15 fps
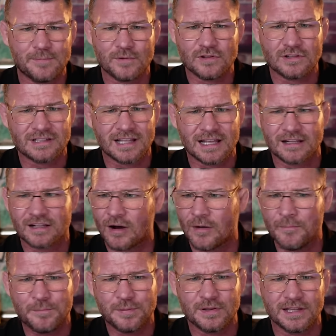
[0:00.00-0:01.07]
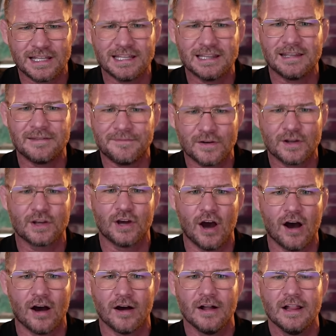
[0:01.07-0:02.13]
just like completely forgot
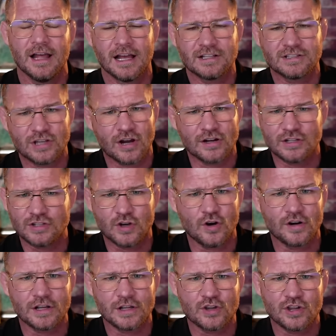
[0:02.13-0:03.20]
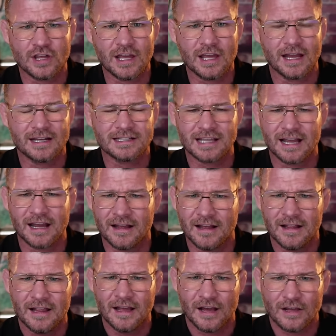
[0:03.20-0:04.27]
and started talking shit. And it's like,
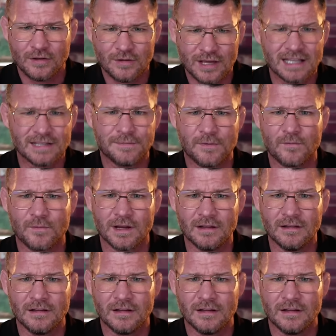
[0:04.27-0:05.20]
are you guys for real?